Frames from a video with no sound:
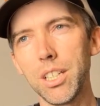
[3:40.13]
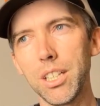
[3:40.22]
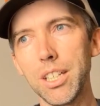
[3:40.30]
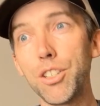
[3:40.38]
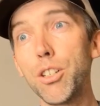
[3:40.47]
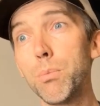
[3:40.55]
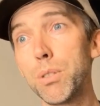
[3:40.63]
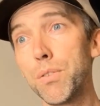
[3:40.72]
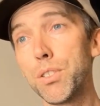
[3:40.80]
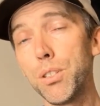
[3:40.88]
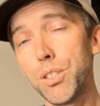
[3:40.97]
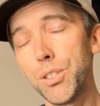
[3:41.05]
in terms of
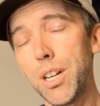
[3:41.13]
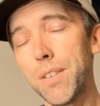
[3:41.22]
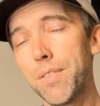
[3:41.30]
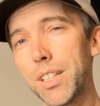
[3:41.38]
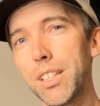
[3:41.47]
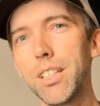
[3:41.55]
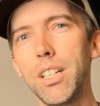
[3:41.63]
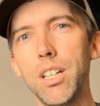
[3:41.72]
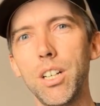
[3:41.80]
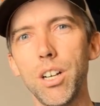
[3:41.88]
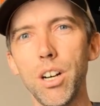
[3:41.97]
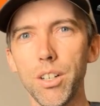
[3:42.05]
search traffic
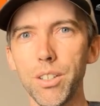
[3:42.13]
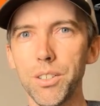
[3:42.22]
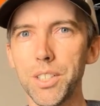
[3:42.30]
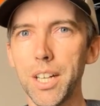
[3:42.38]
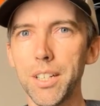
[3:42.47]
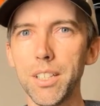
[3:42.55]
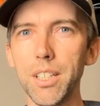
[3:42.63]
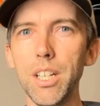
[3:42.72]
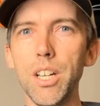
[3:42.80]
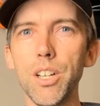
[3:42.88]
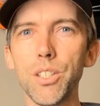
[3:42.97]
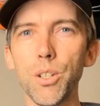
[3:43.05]
on your site.
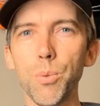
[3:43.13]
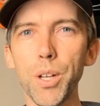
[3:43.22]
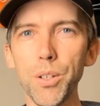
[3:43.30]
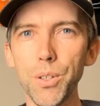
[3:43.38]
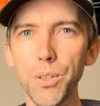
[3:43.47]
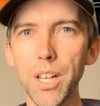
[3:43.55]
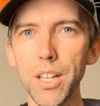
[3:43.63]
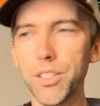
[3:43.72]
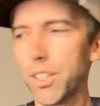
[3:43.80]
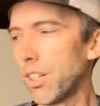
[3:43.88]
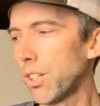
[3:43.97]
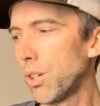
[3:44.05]
So the way you do that is
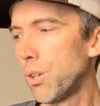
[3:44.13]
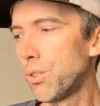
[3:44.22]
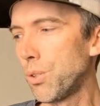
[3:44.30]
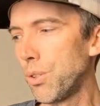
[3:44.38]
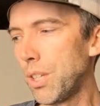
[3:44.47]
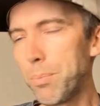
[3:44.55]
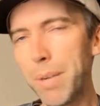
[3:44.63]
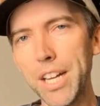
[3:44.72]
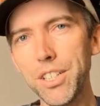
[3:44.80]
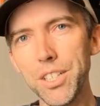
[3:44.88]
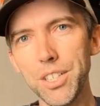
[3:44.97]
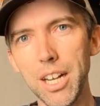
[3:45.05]
you're going to go to the
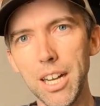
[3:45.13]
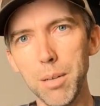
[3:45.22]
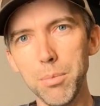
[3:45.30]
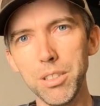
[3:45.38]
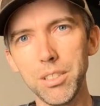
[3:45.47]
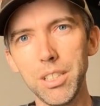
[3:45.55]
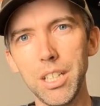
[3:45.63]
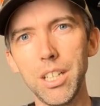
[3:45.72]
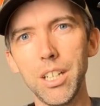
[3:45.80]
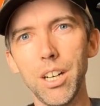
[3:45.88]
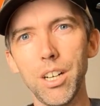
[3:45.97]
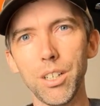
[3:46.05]
Pages tab
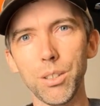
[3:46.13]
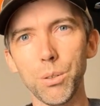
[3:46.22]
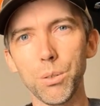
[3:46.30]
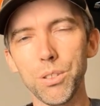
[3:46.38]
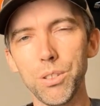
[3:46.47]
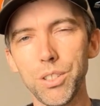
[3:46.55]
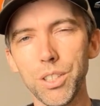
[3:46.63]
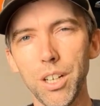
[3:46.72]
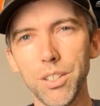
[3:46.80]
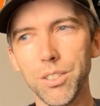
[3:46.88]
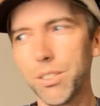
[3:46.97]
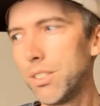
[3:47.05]
on Google Search
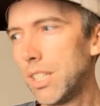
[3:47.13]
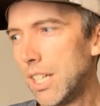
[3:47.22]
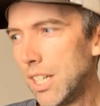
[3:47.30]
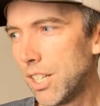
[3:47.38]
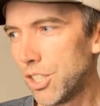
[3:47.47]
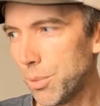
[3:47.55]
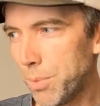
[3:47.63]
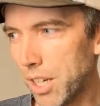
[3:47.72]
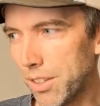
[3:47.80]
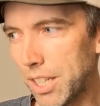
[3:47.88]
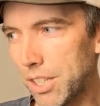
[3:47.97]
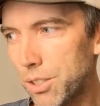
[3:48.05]
Console. It should be
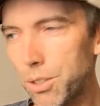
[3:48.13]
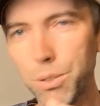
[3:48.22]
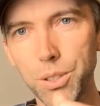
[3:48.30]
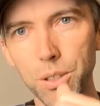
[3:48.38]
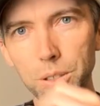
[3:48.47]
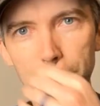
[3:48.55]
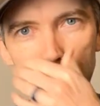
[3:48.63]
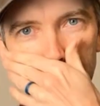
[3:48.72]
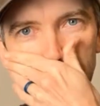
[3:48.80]
on the search results